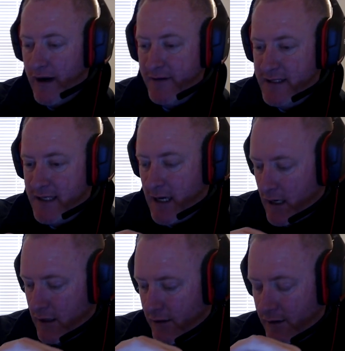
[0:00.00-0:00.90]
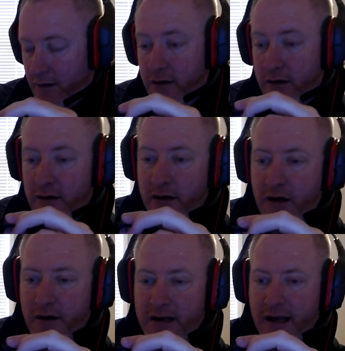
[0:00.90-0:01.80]
I have a taller
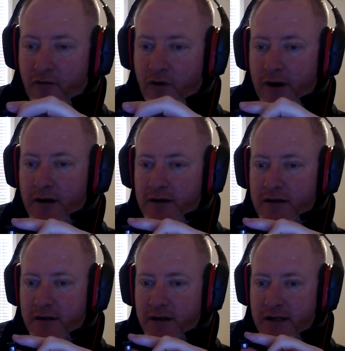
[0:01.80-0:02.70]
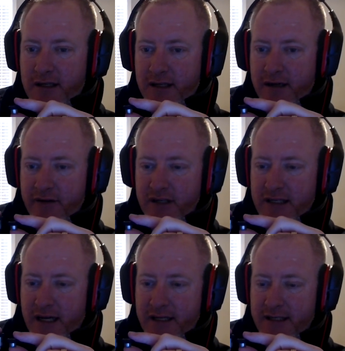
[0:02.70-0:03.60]
concave one, so you can see the different
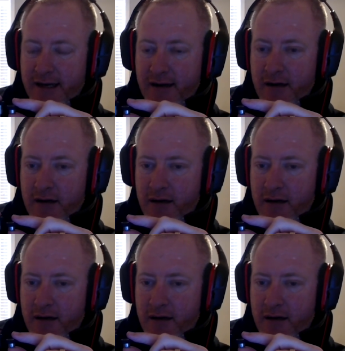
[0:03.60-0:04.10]
size there.